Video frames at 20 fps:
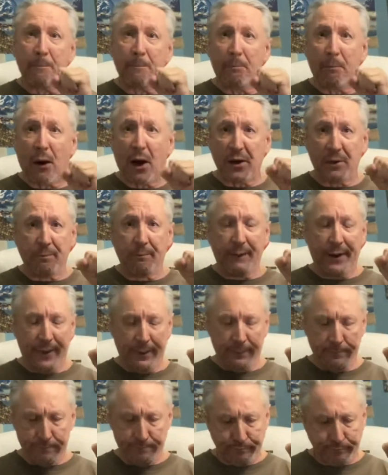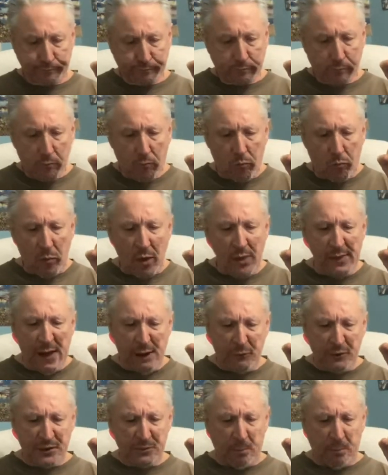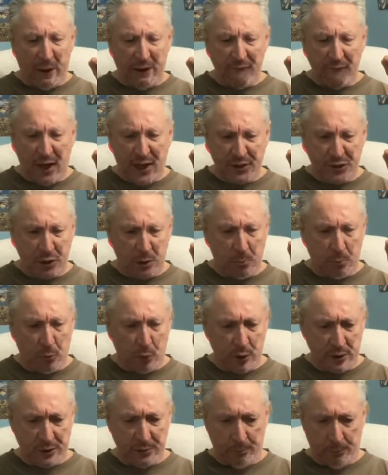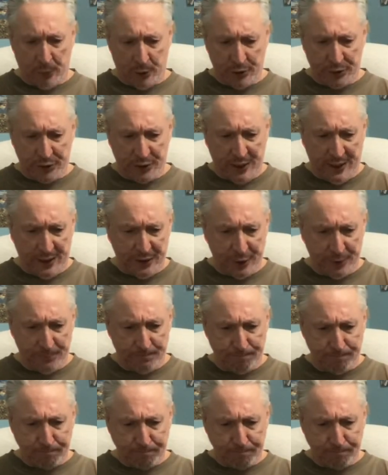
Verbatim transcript: Pardon me. That was my Foster Brooks impersonation.